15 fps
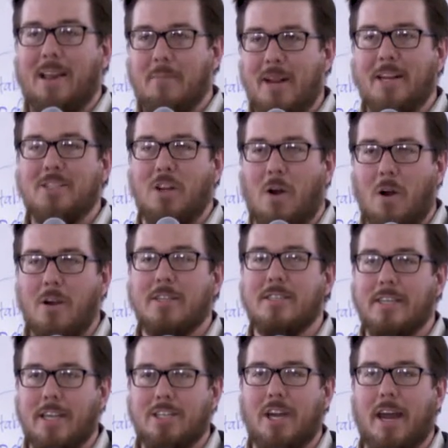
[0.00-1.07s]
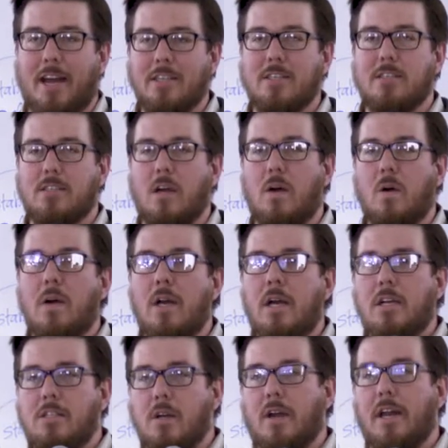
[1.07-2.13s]
I mean, it's the hardest thing to change. And so,
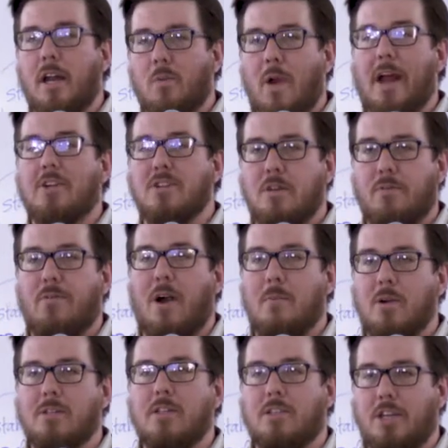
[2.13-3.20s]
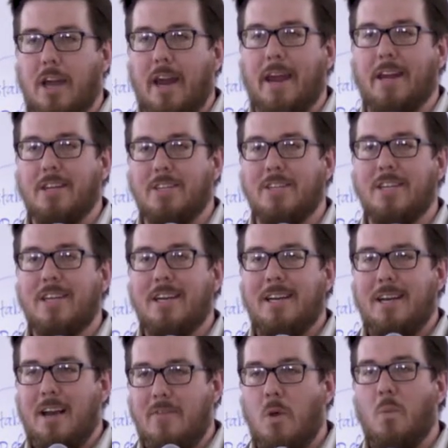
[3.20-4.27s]
so getting ranchers or farmers to change
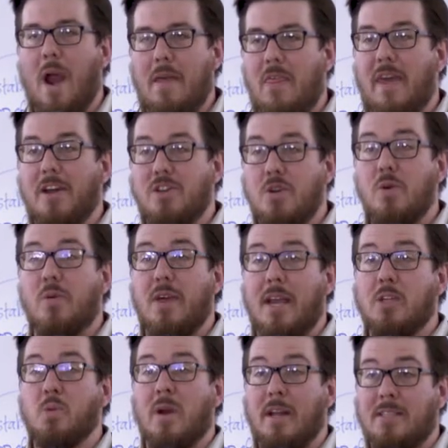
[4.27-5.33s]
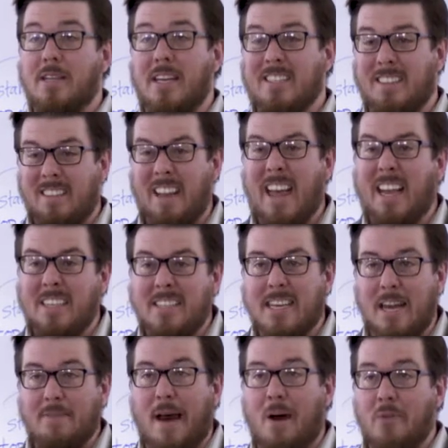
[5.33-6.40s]
and the way that they do things when it's, it's a legacy
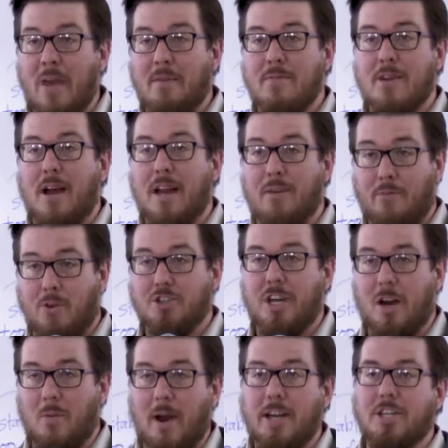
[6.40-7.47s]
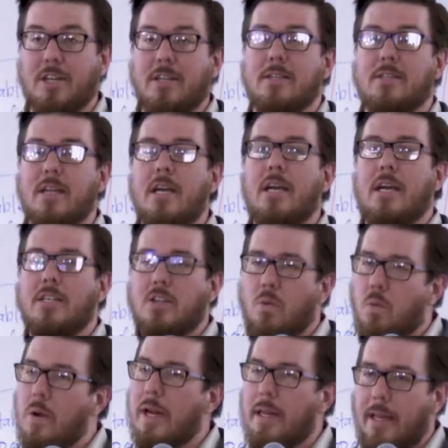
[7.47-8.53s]
of how they've done it for generations is a
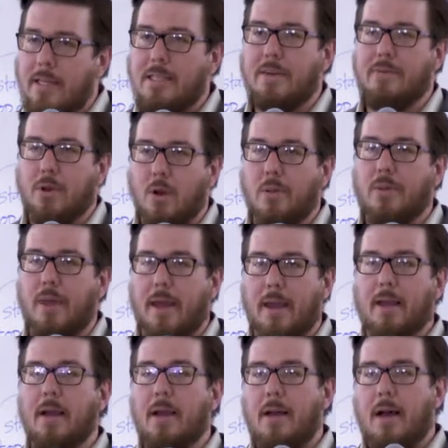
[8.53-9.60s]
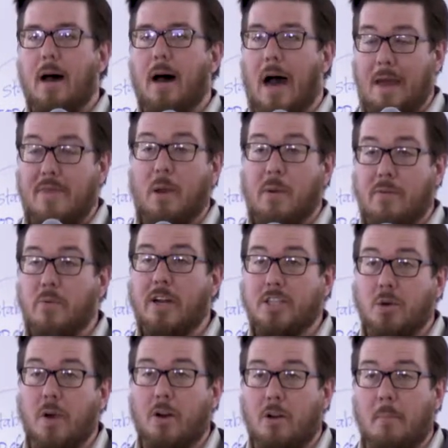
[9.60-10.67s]
really difficult thing. Uh, I think we've
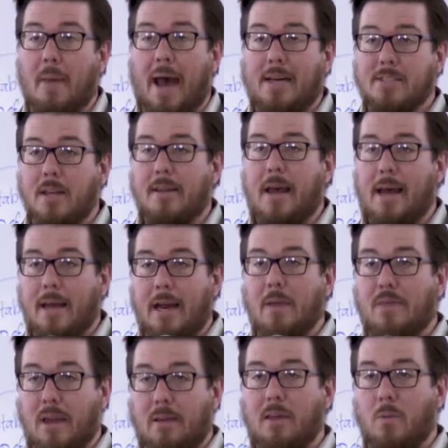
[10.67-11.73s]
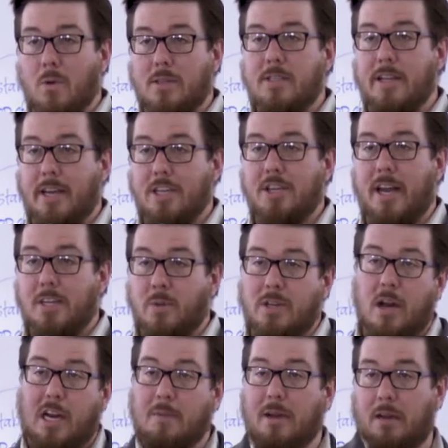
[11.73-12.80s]
reached critical mass on that, and I think that we're seeing it change. We
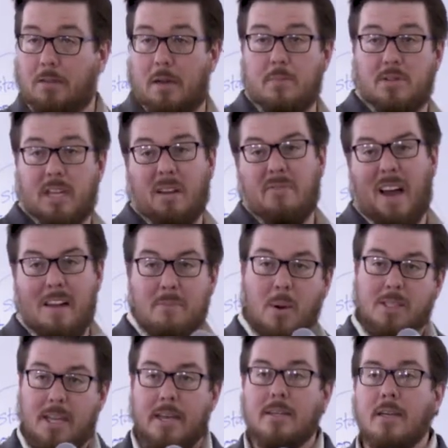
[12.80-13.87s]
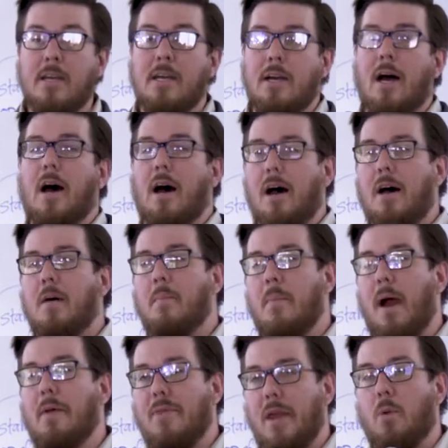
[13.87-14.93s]
talked about numbers like 5%. Um,
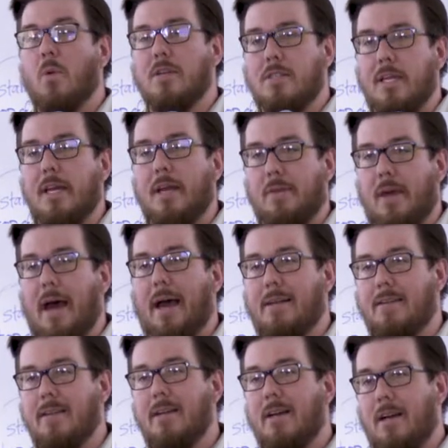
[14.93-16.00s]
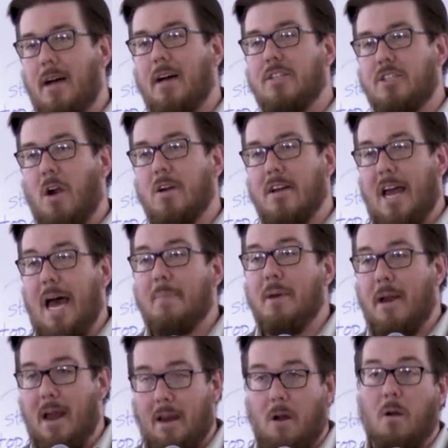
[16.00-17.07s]
I think we're seeing that uh, start to
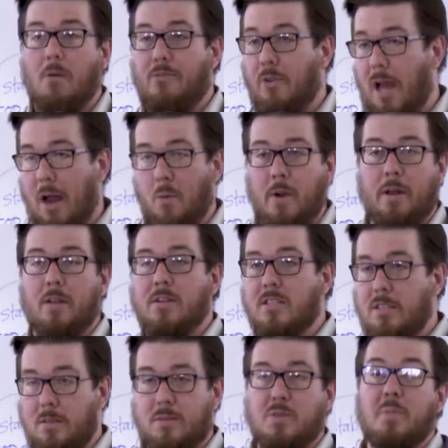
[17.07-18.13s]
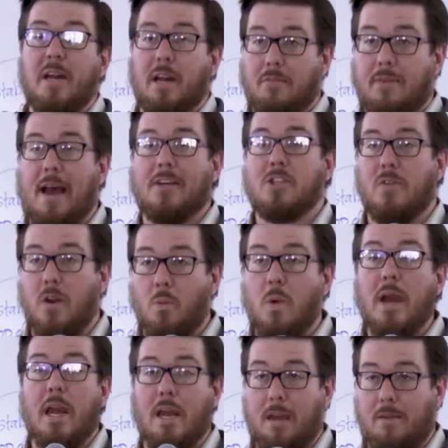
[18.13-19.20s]
happen, and our flywheel is spinning faster than
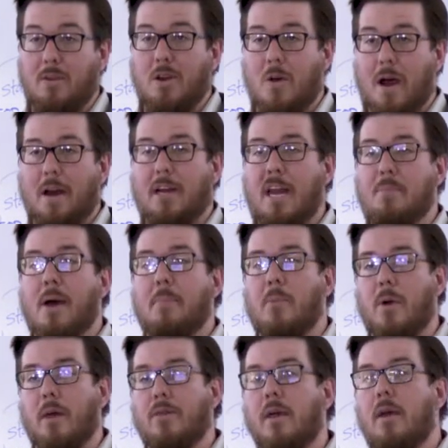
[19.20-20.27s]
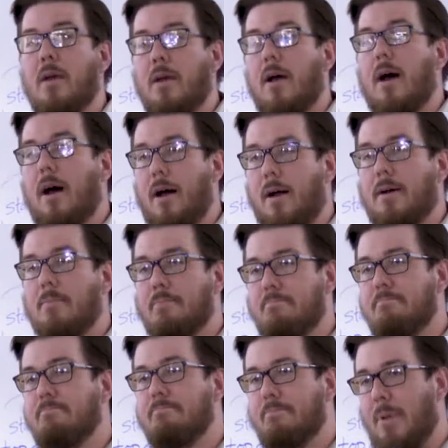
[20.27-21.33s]
we even know how to keep up with. Um,
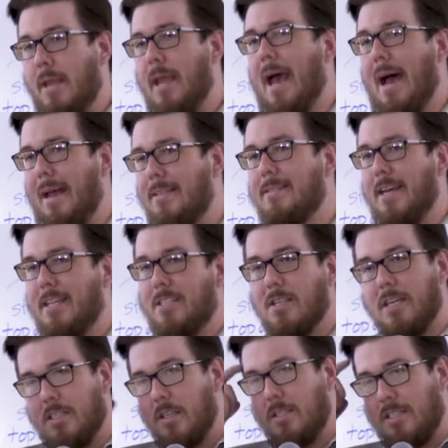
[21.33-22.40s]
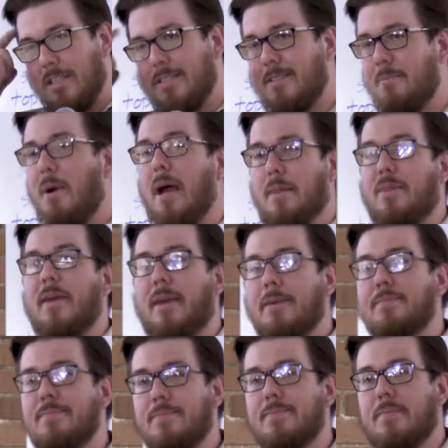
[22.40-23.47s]
but yeah, it's, it's, it's, it's, it's a mind thing.
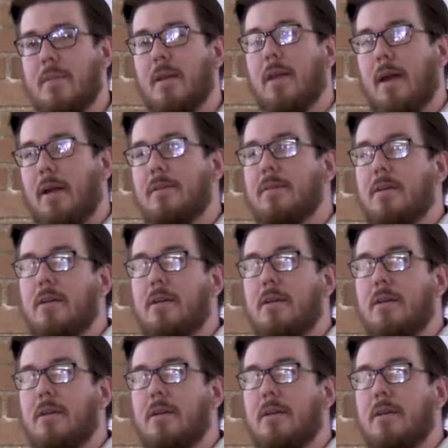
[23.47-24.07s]
Yeah.